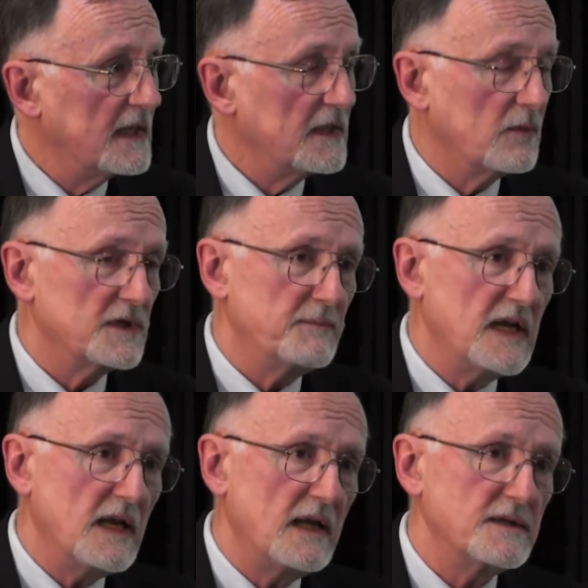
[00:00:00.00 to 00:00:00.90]
There were
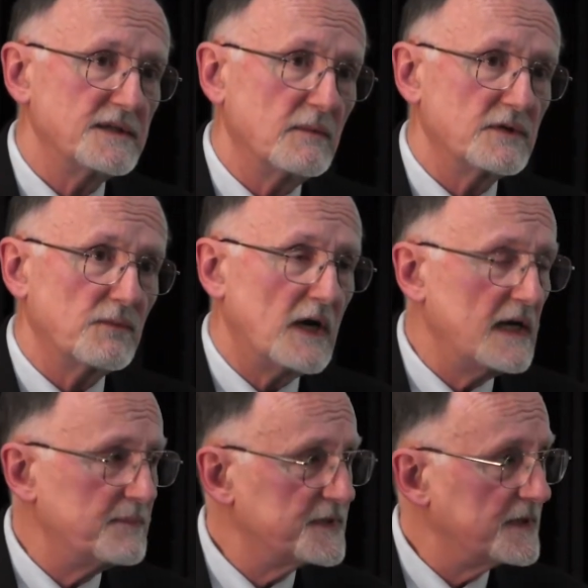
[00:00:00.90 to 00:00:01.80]
beatings, there was
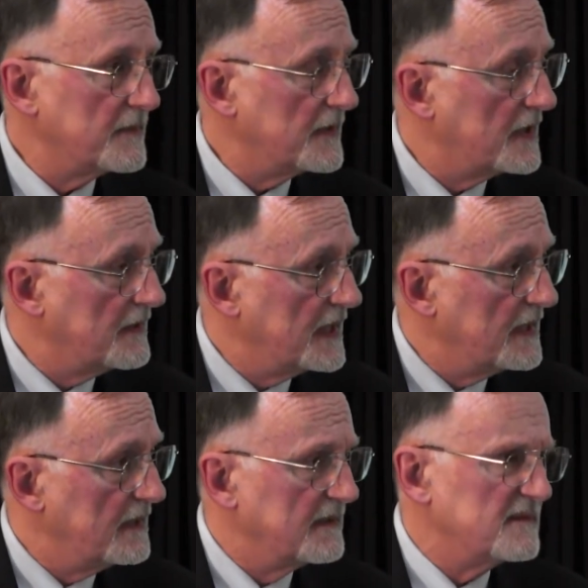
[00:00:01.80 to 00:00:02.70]
rapes, there were
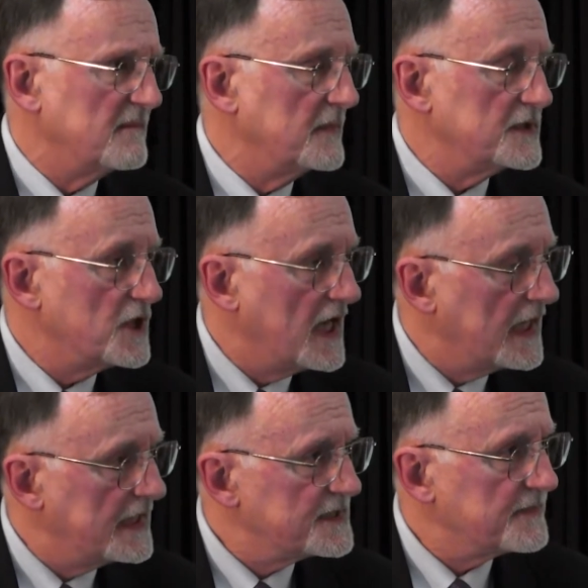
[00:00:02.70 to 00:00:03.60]

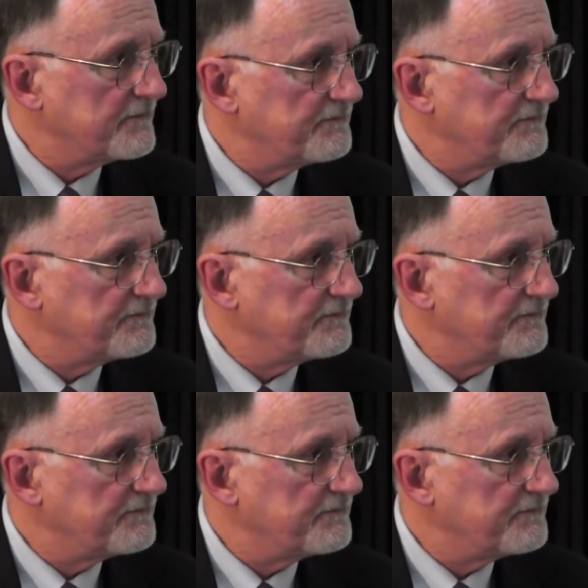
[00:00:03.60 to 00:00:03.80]
jailings.